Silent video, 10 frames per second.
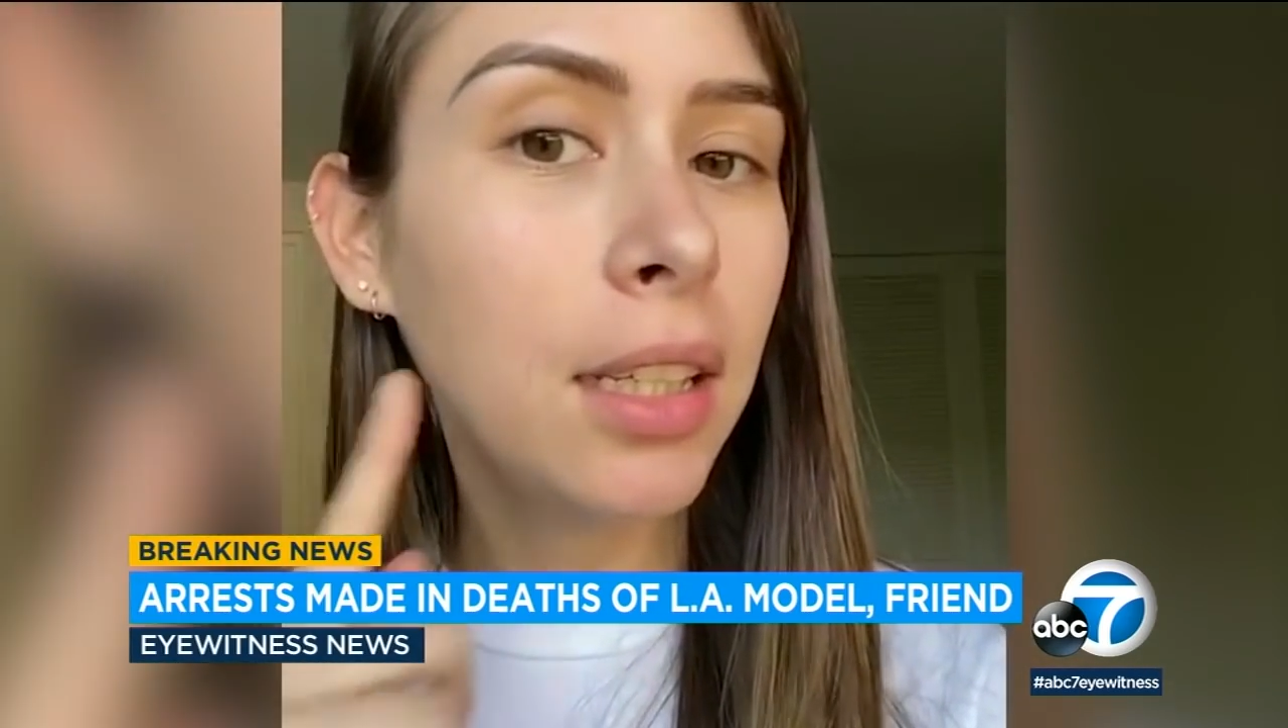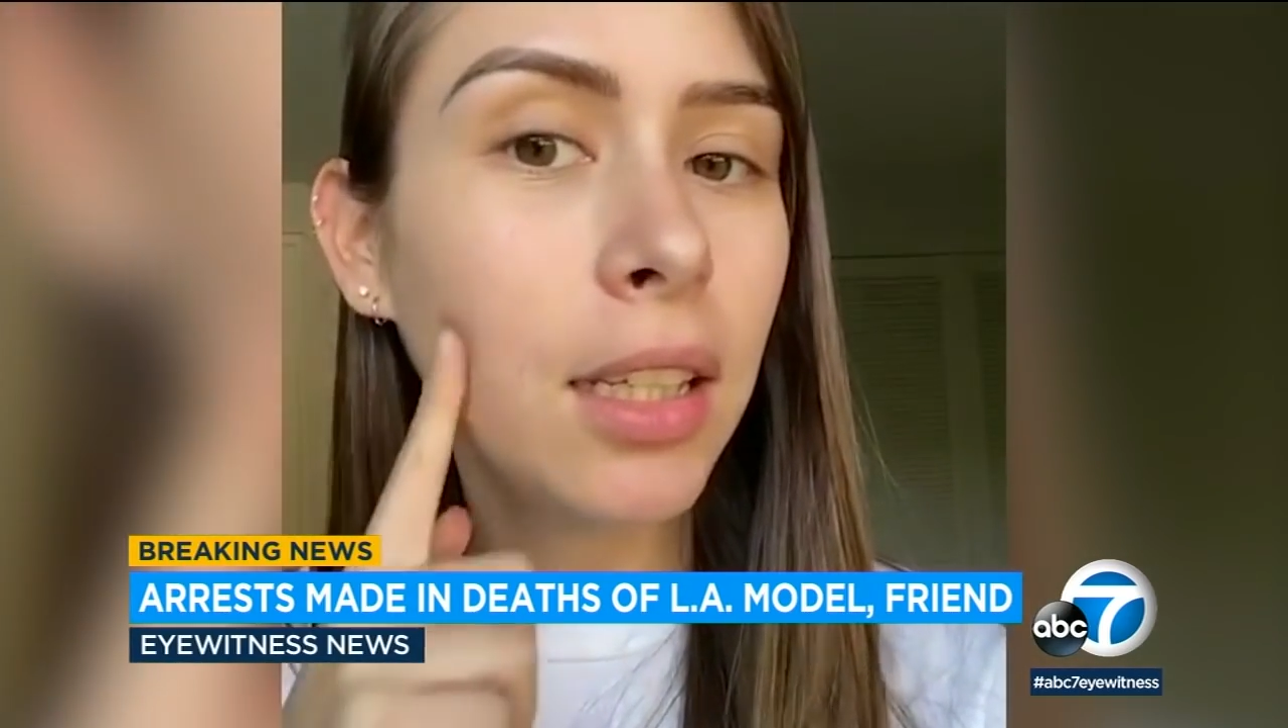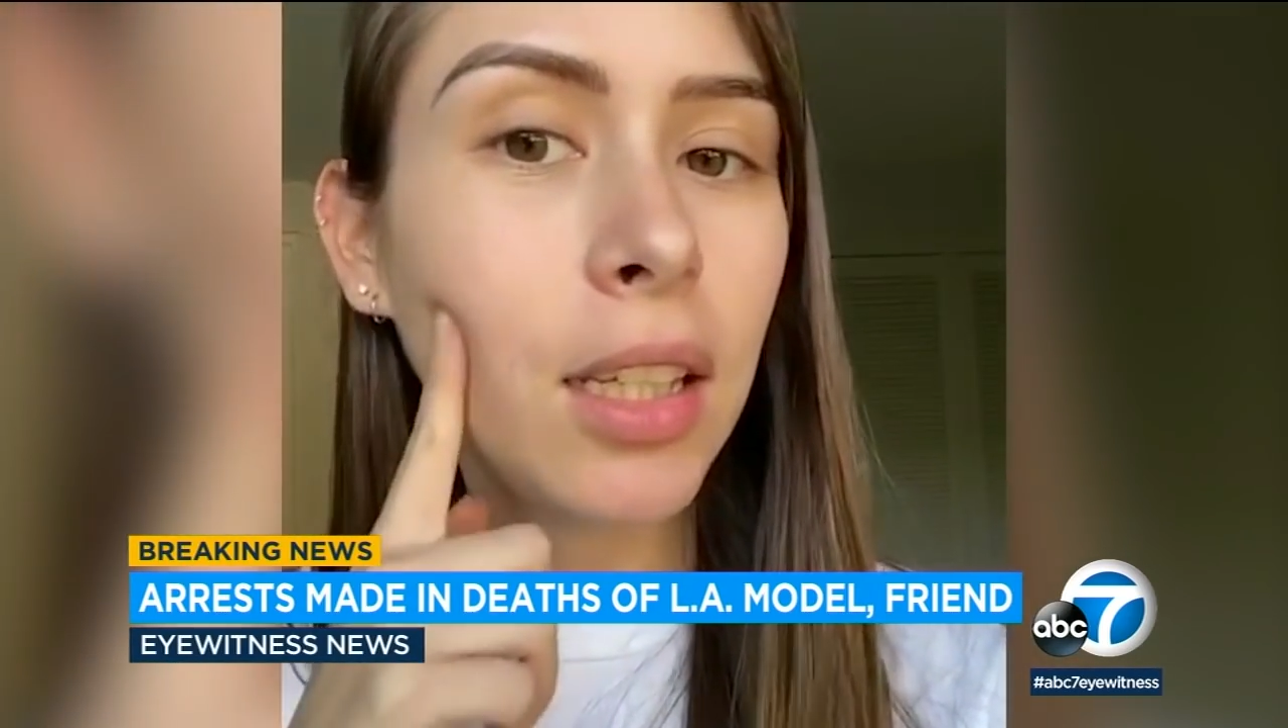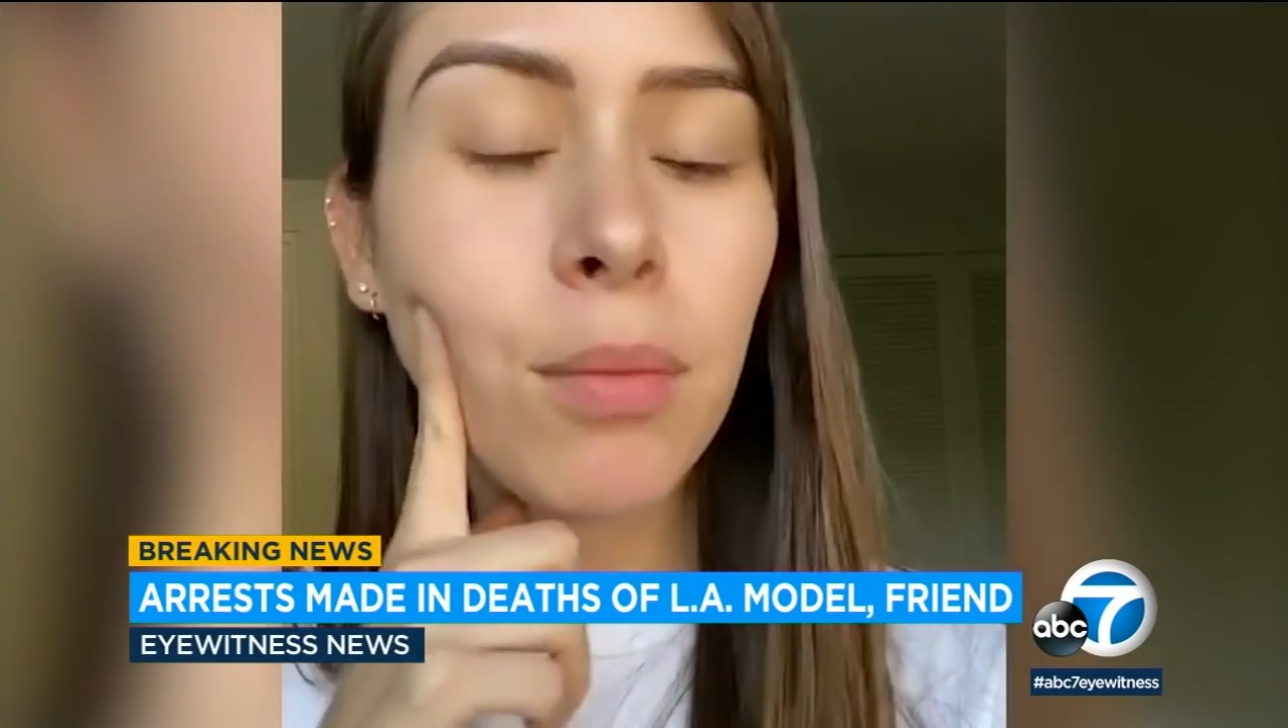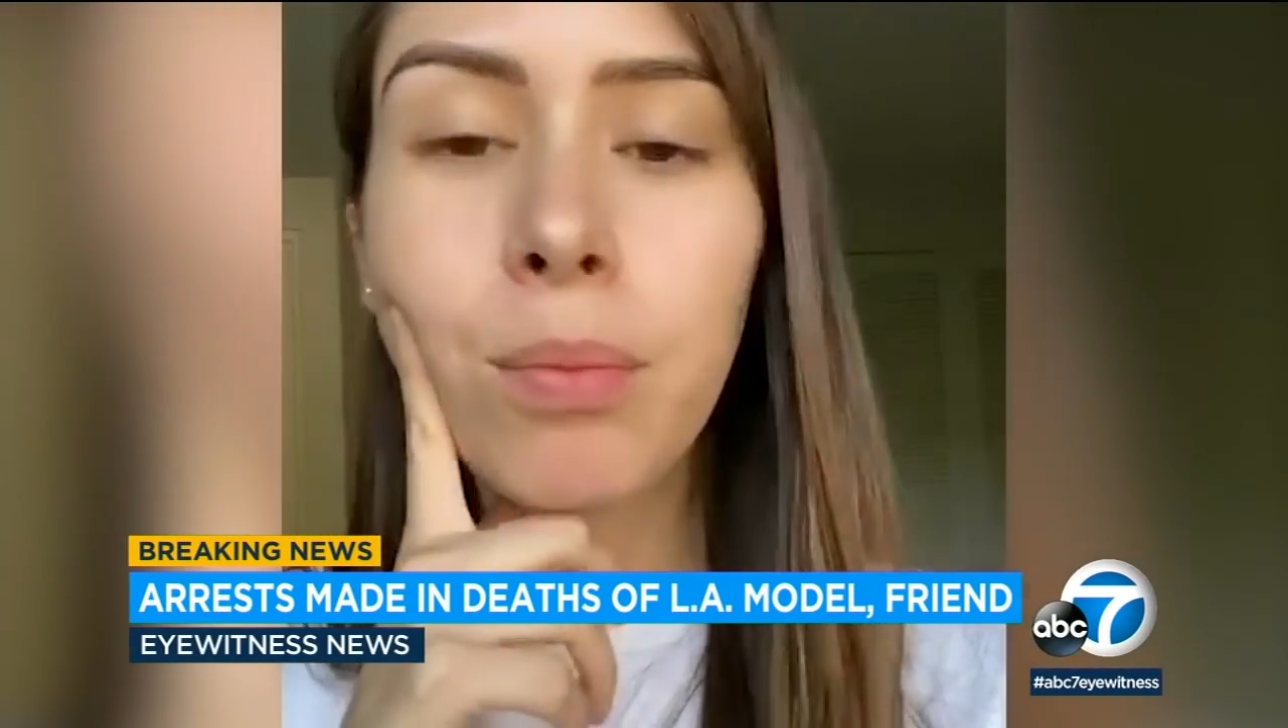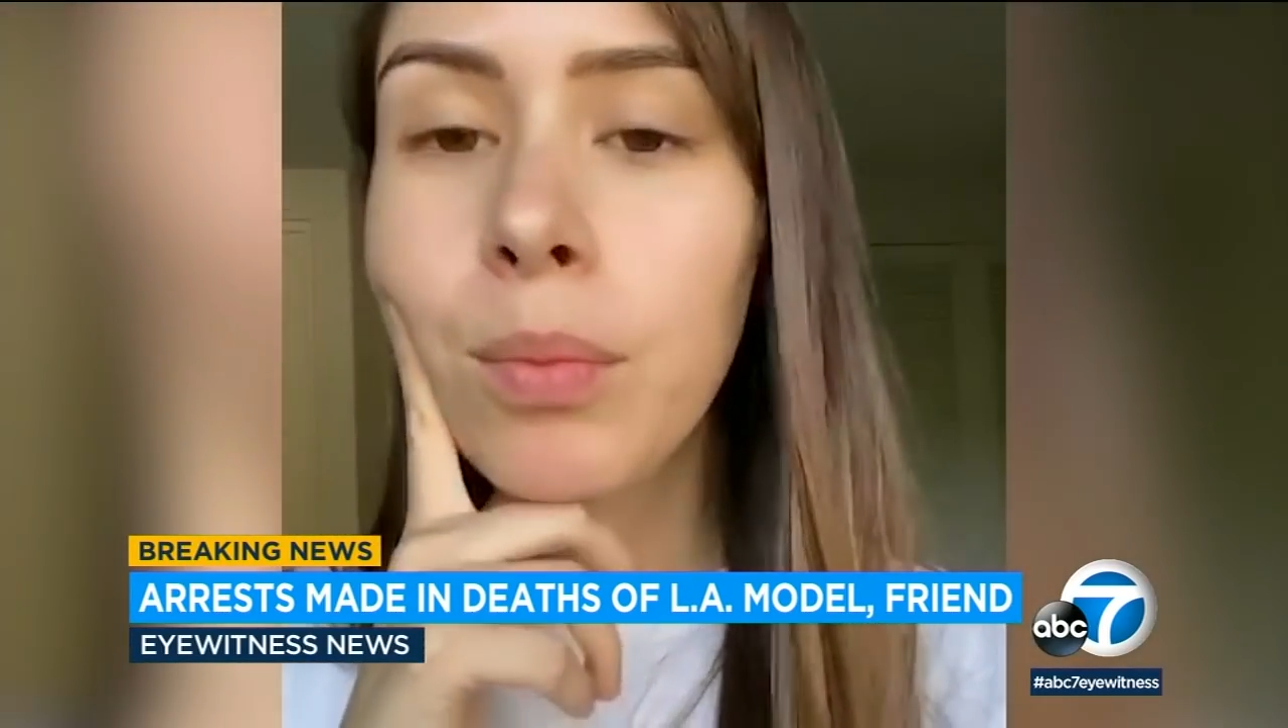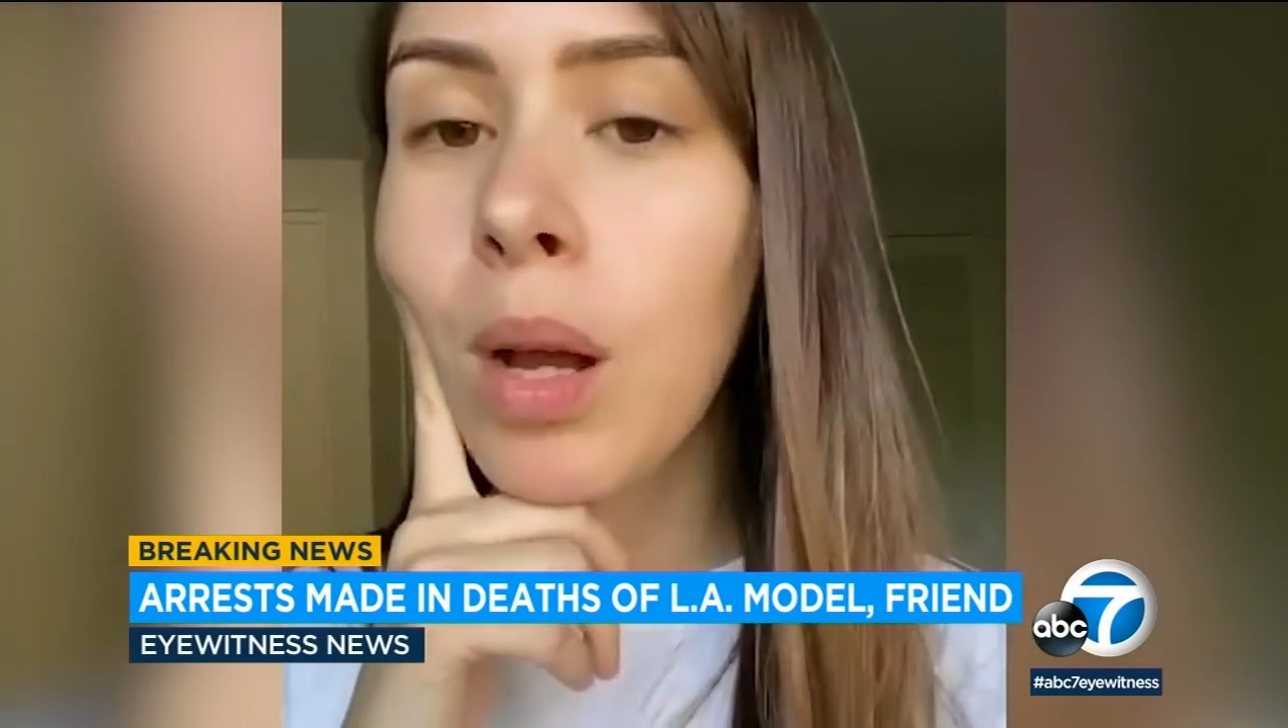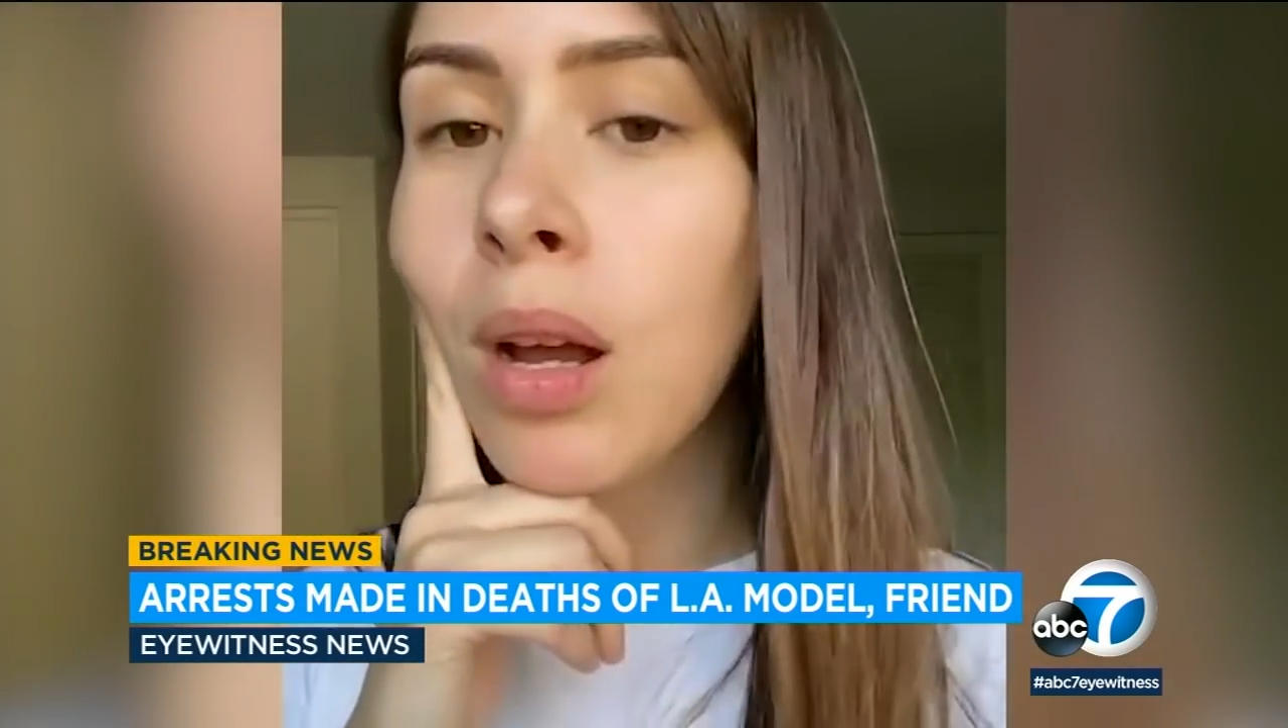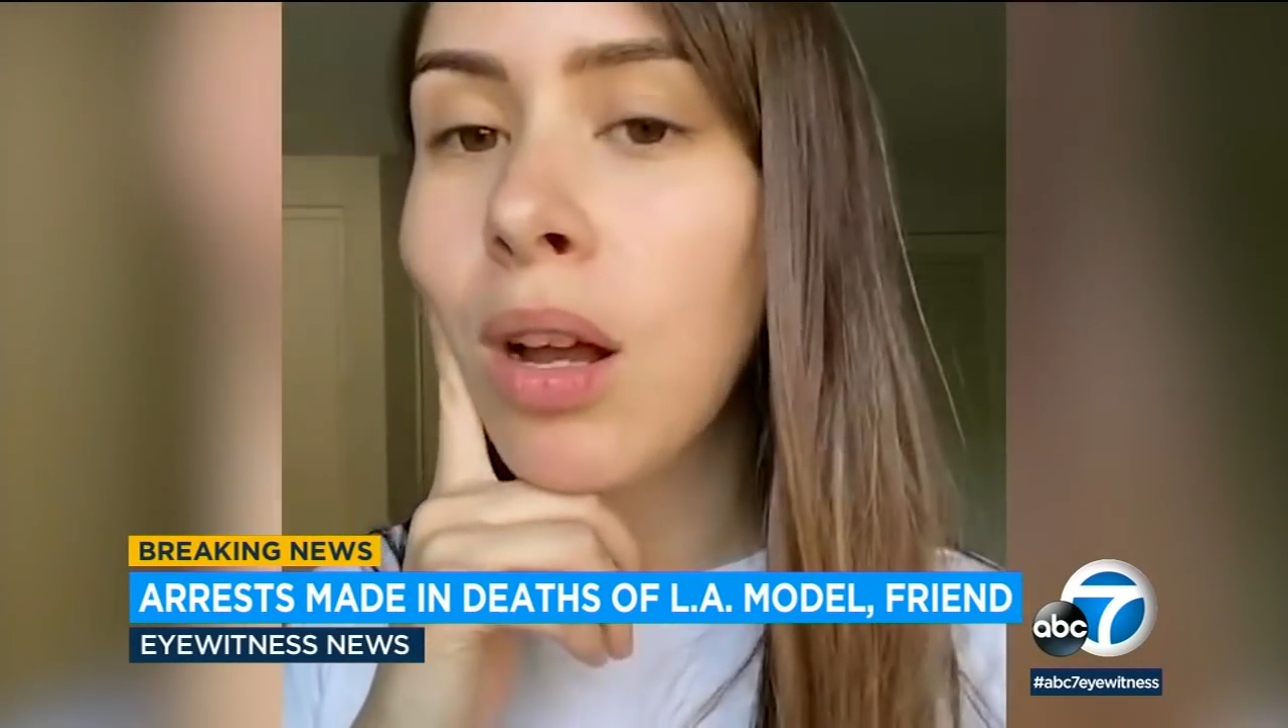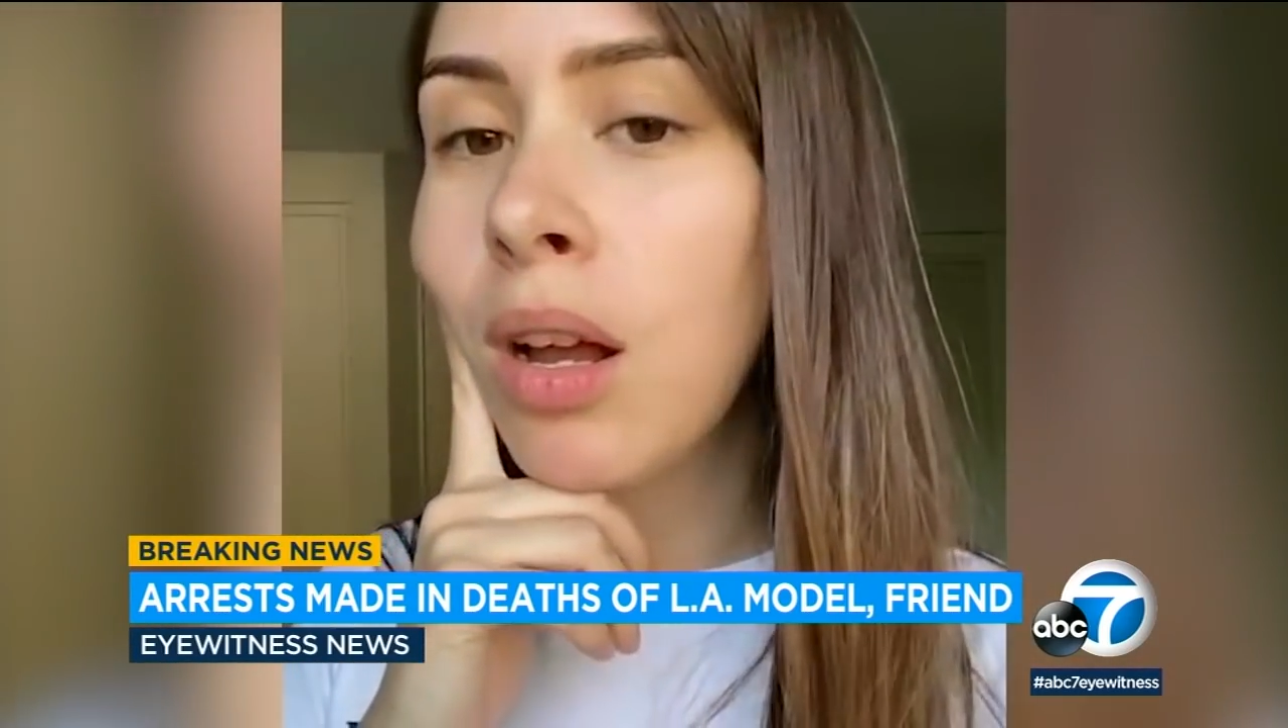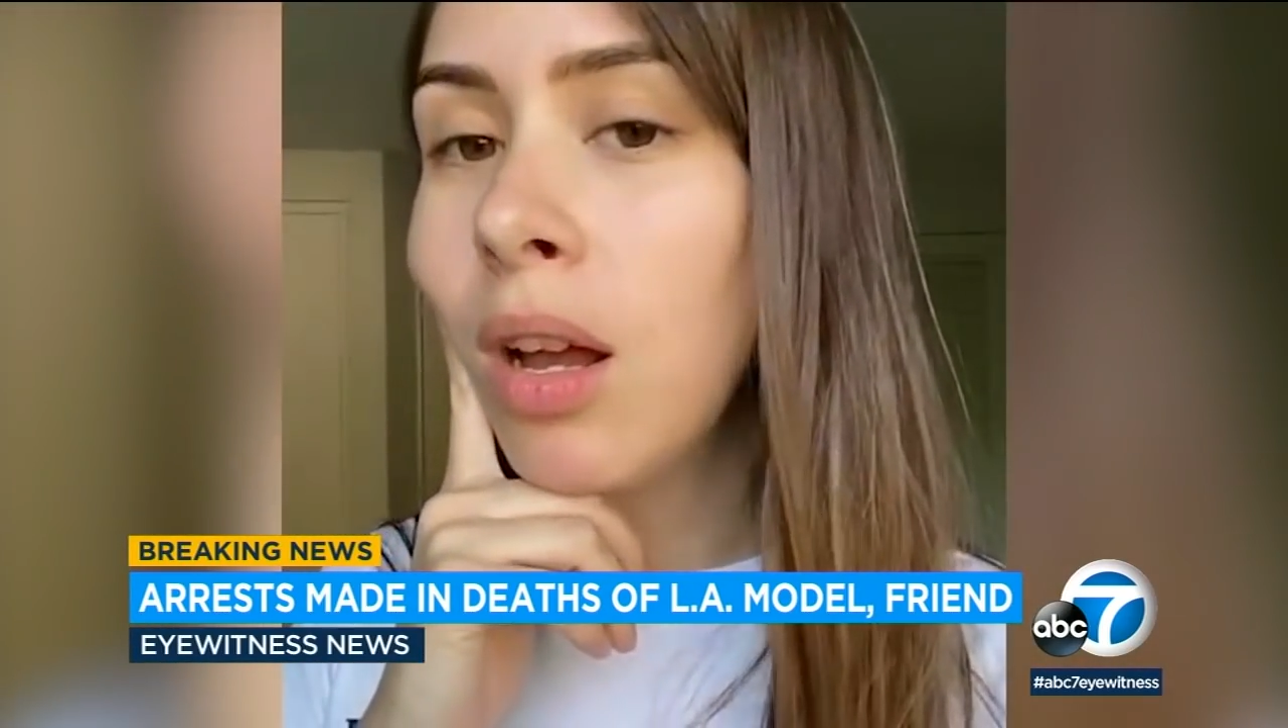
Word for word: one day